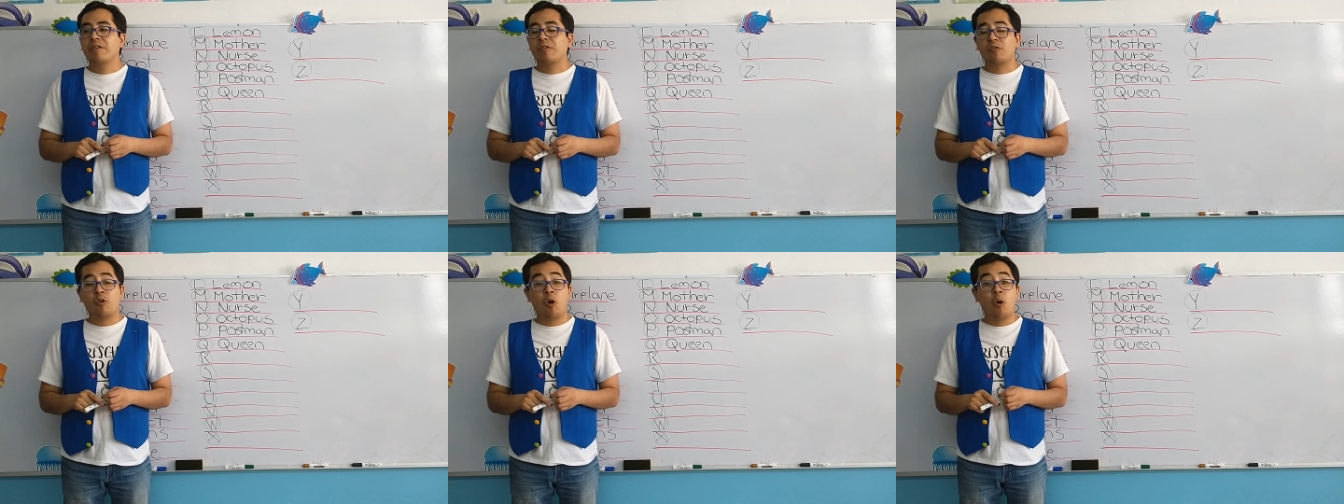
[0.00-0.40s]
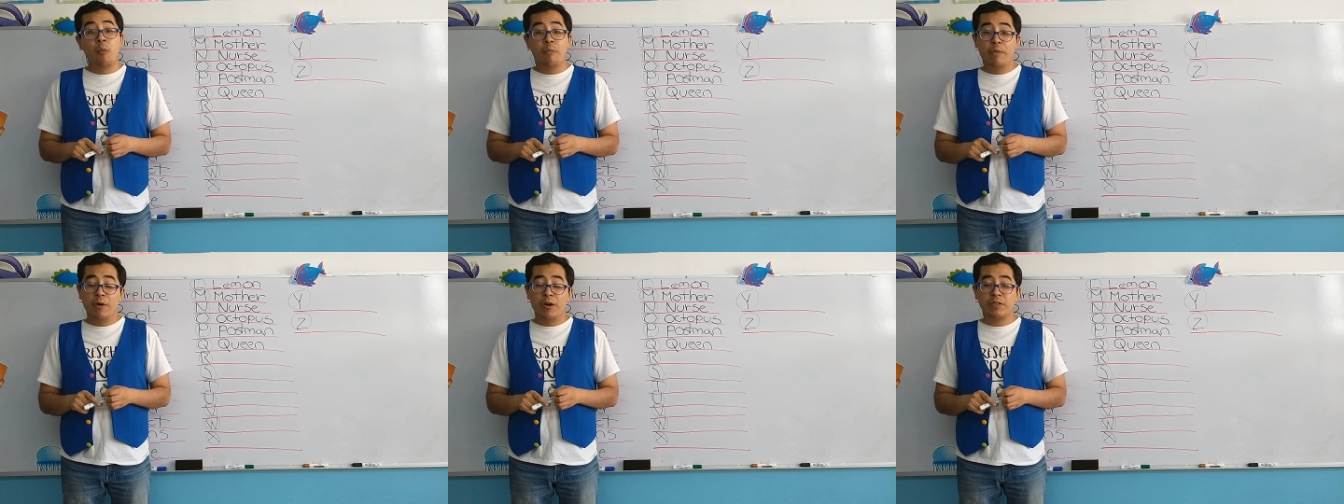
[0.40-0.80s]

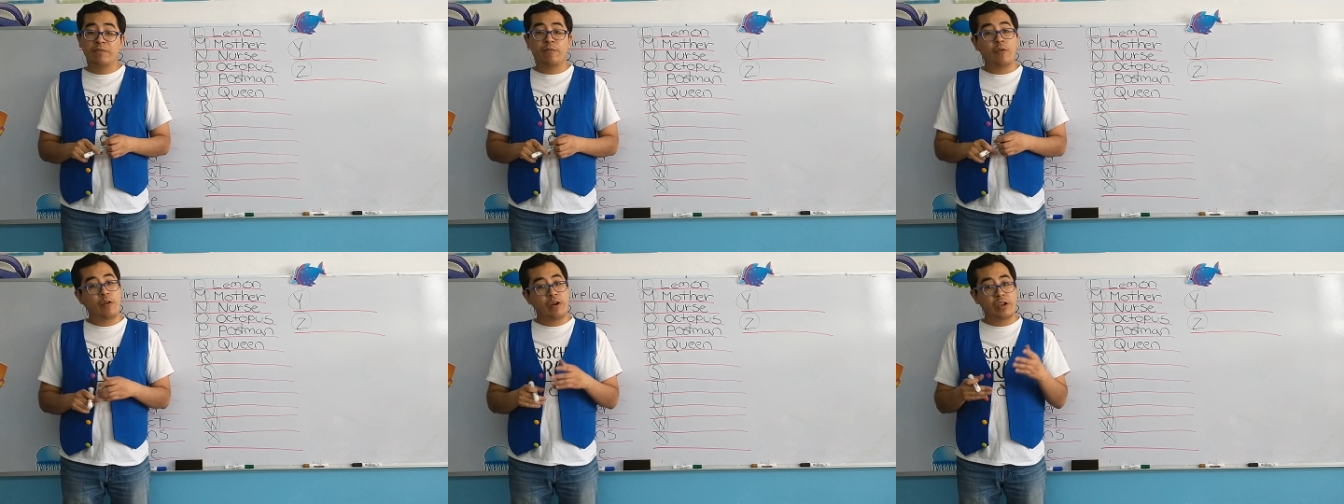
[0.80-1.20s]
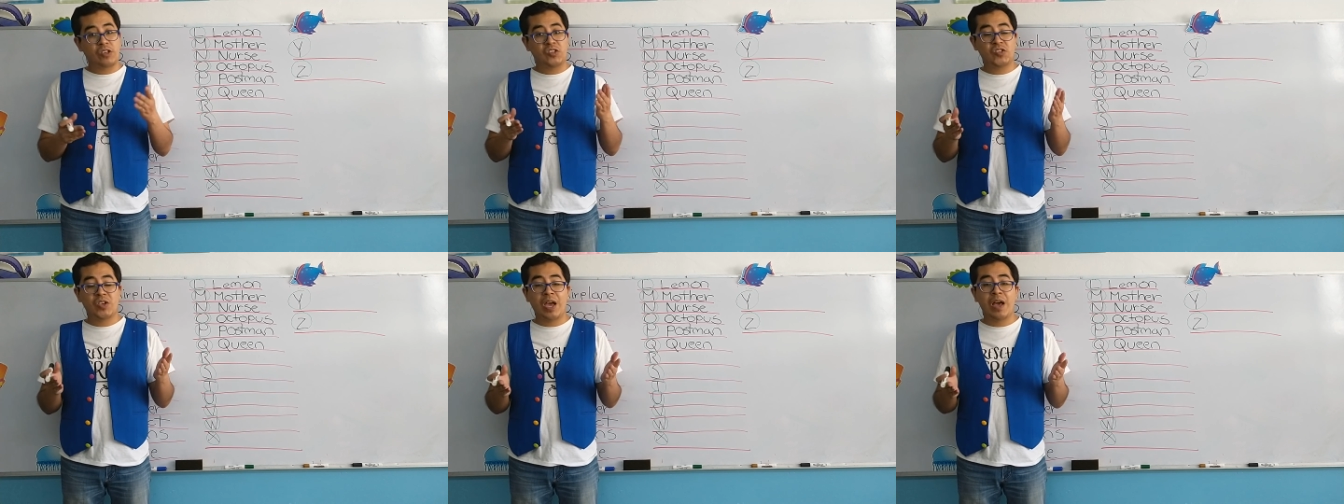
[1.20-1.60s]
robot, for
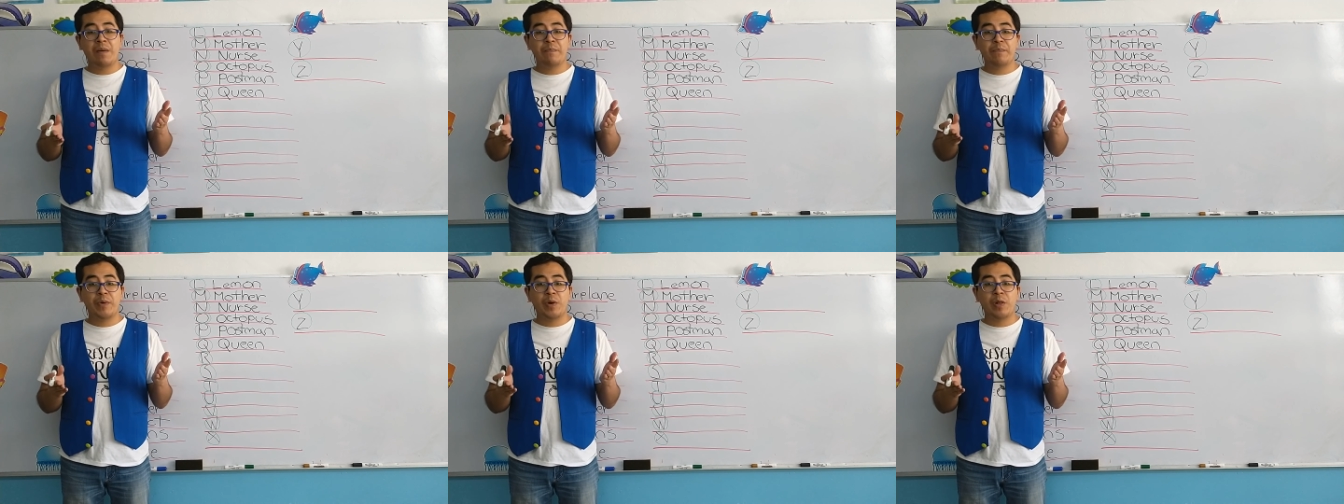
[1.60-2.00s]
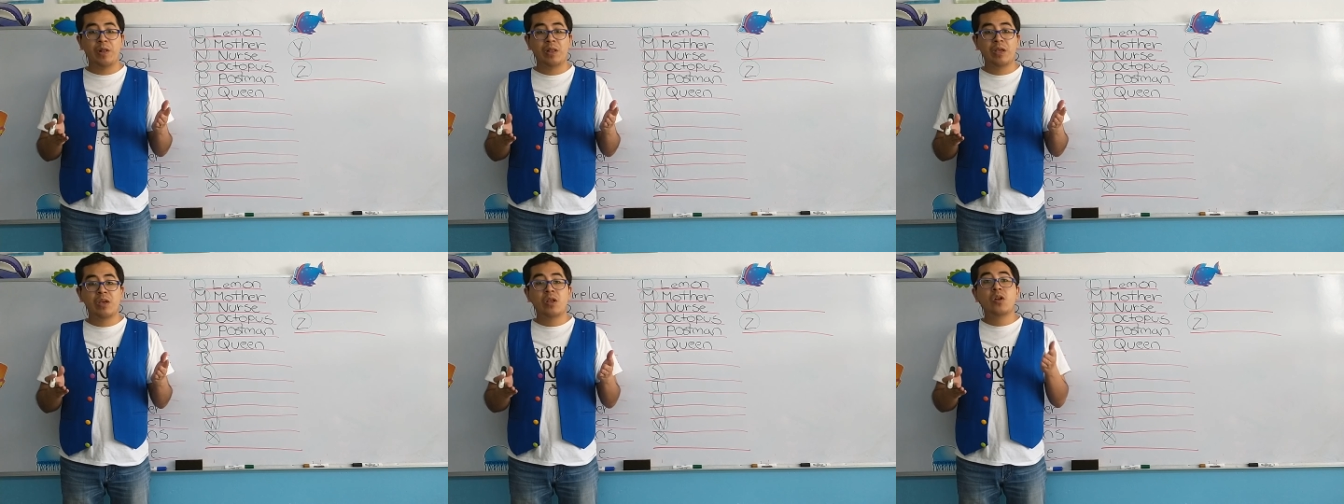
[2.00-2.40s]

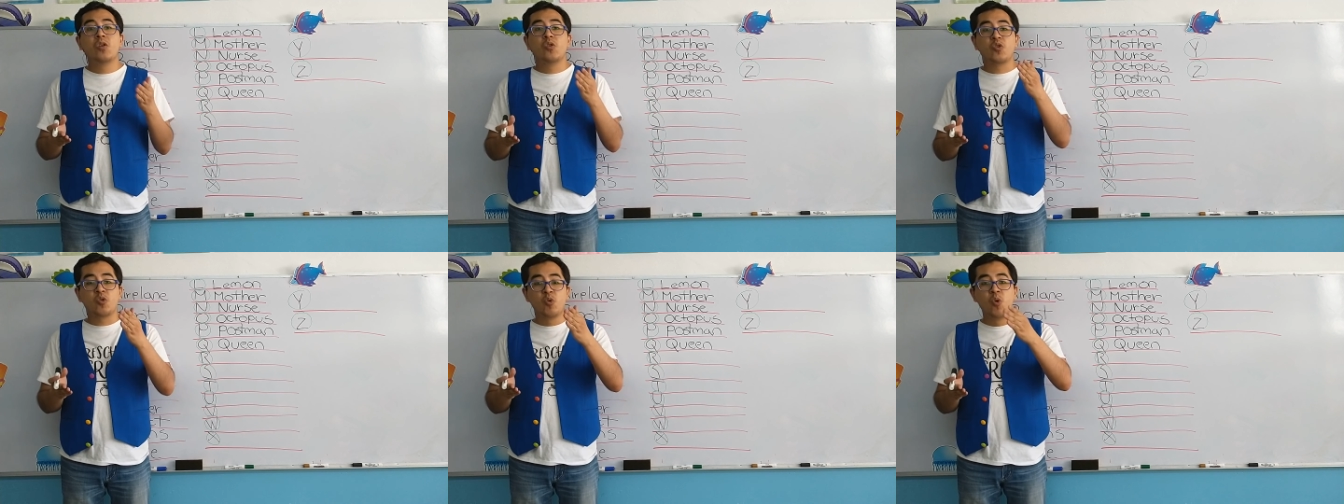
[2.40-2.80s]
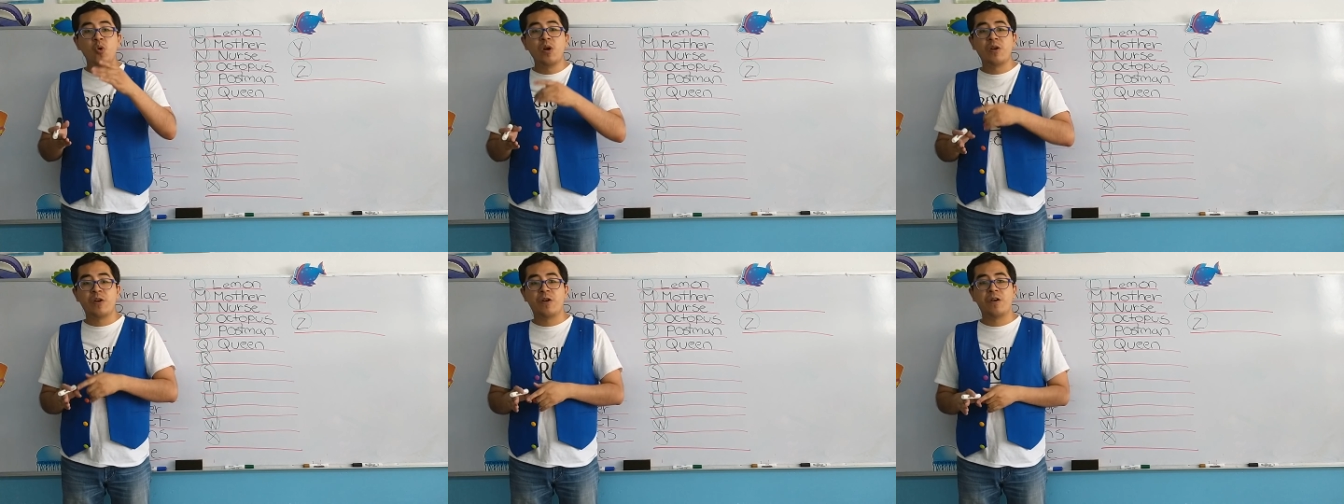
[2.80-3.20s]
example,
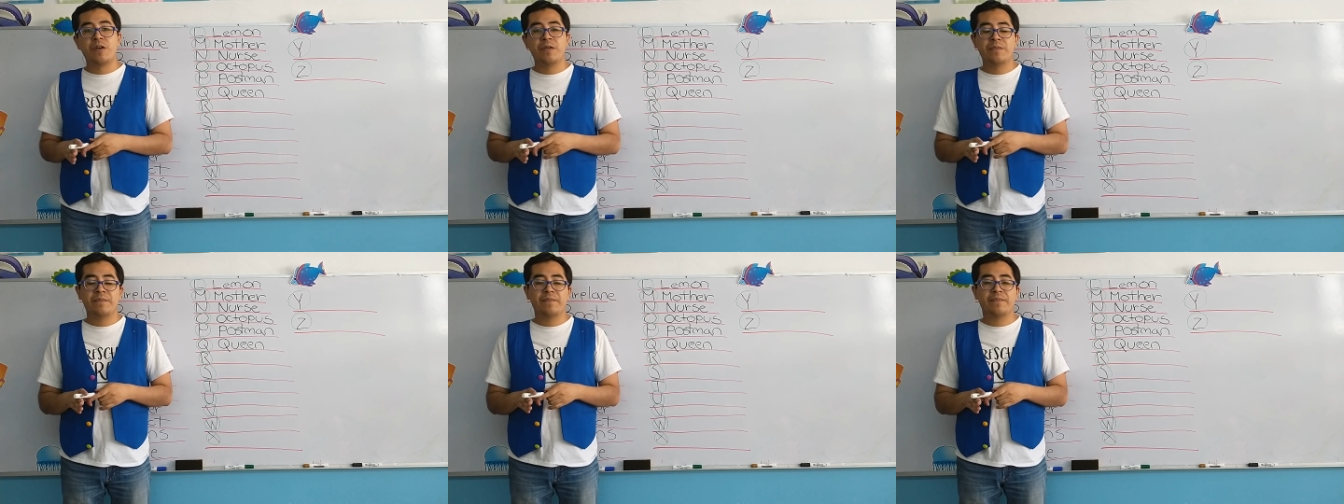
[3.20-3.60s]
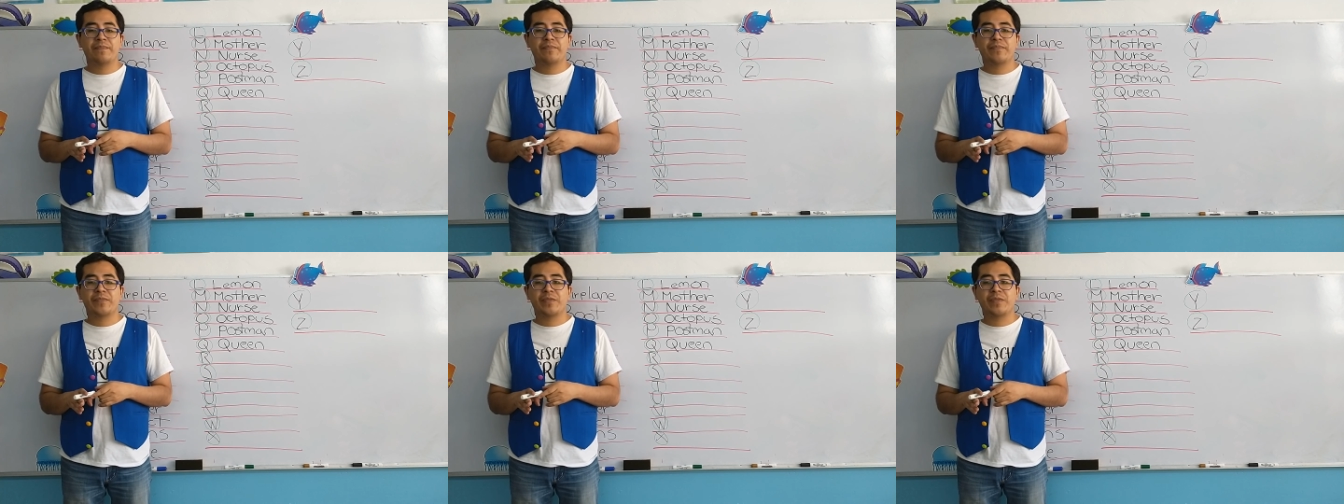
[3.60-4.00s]
ruler.